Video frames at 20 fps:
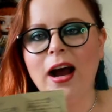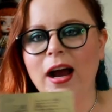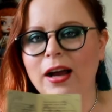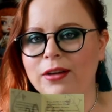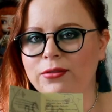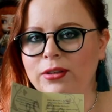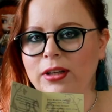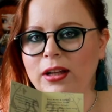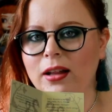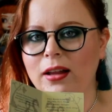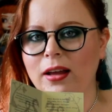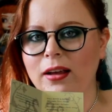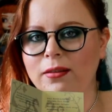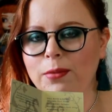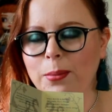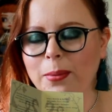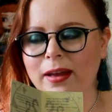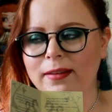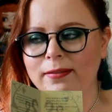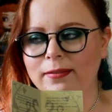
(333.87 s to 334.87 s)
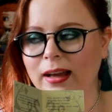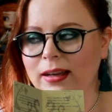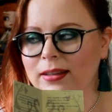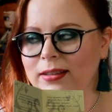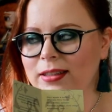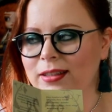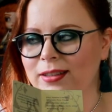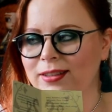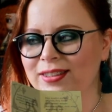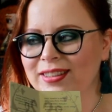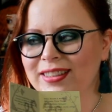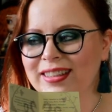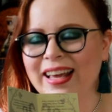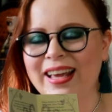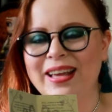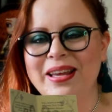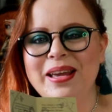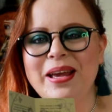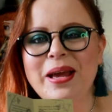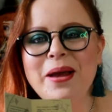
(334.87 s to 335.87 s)
I really like wax seals,
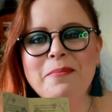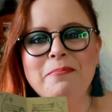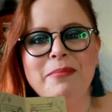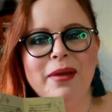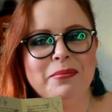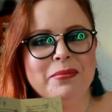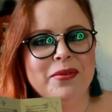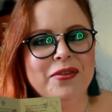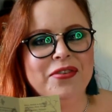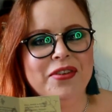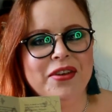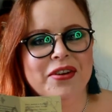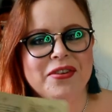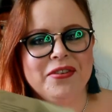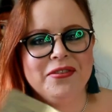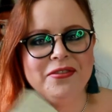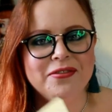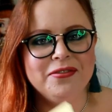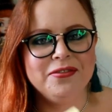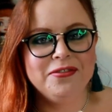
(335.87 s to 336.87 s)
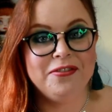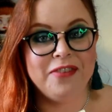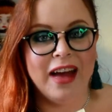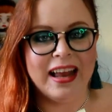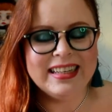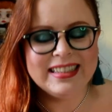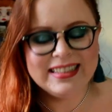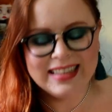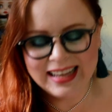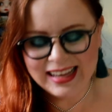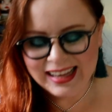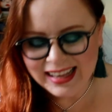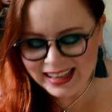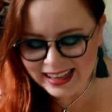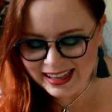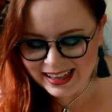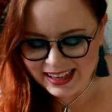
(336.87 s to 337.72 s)
they make me feel fancy.